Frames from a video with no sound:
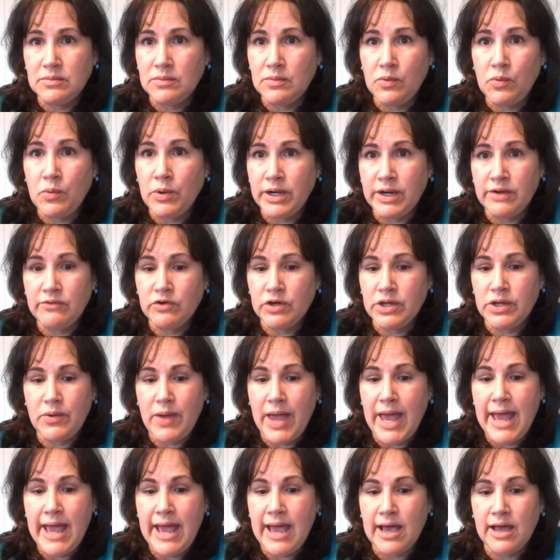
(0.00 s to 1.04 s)
whatever you
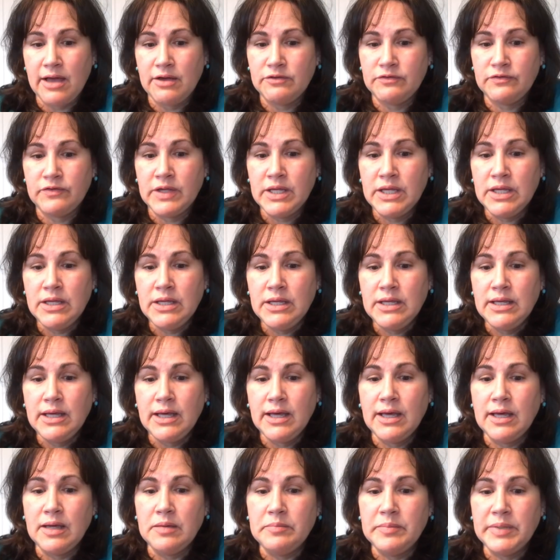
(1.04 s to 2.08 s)
have.
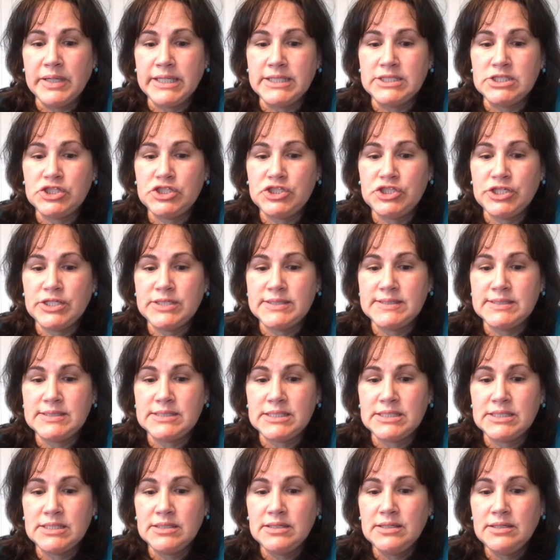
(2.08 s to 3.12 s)
But it's
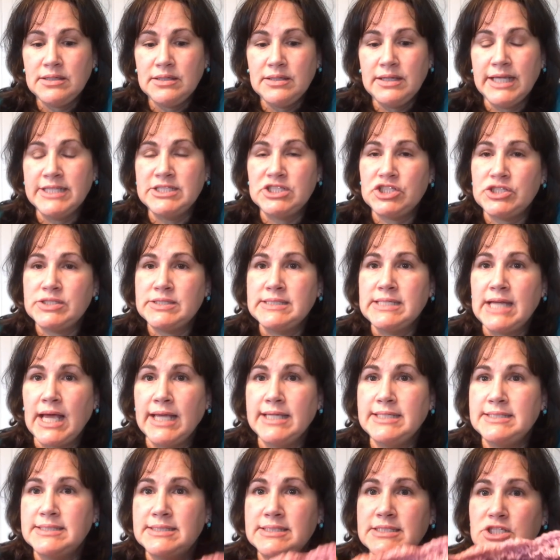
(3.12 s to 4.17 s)
just
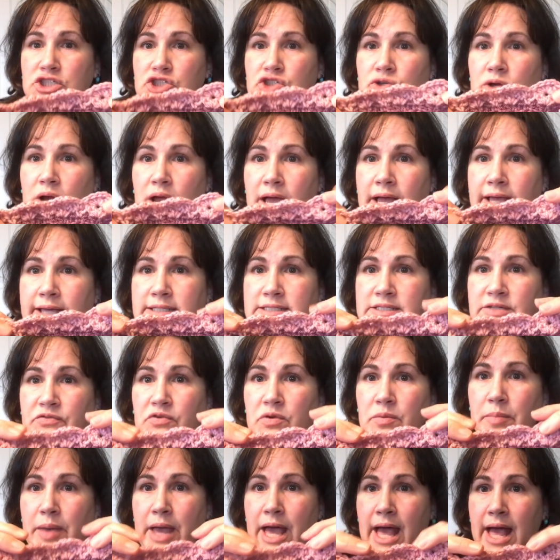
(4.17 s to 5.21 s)
nice to try a
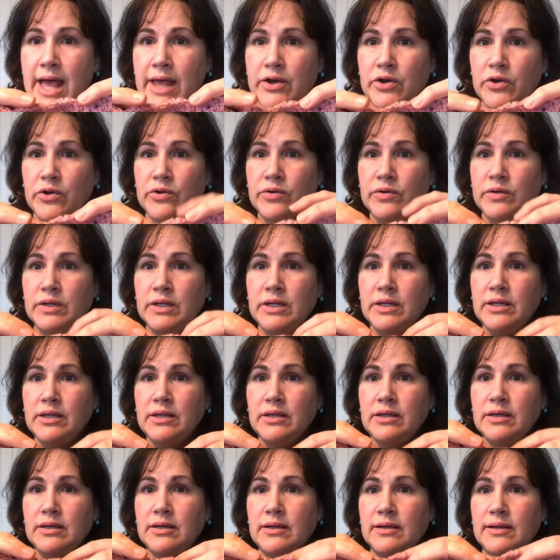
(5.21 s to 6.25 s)
different pattern.
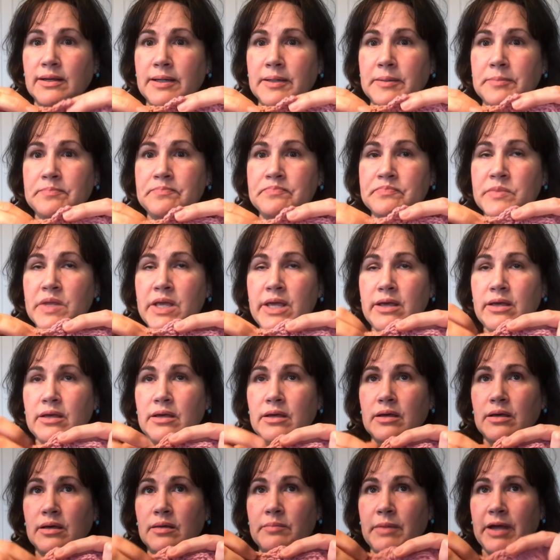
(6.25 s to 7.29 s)

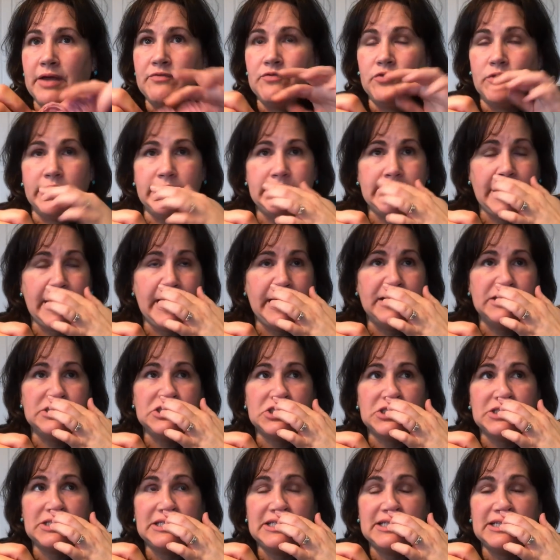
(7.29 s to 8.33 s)
My friend
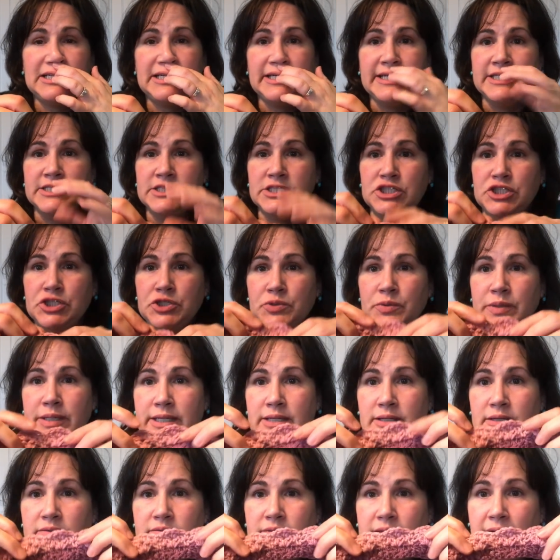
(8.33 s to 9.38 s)
Angela is
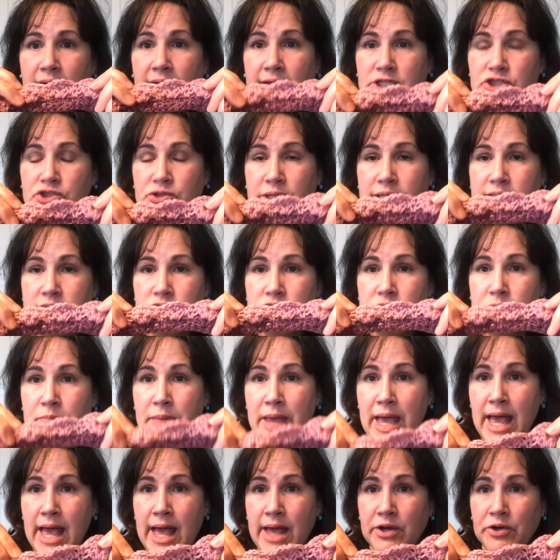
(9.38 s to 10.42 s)
doing the Hydrangea
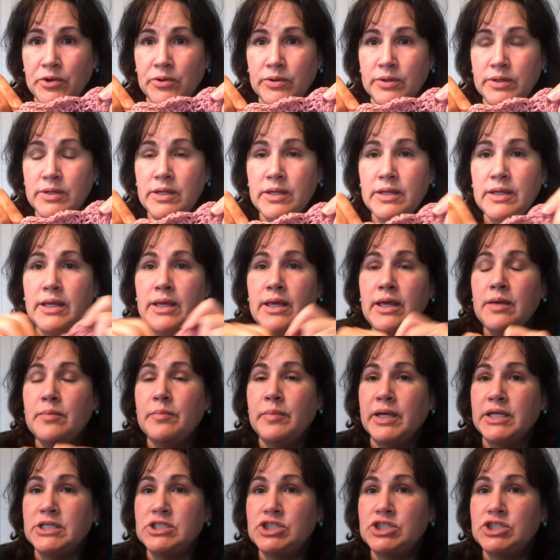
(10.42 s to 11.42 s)
pattern, but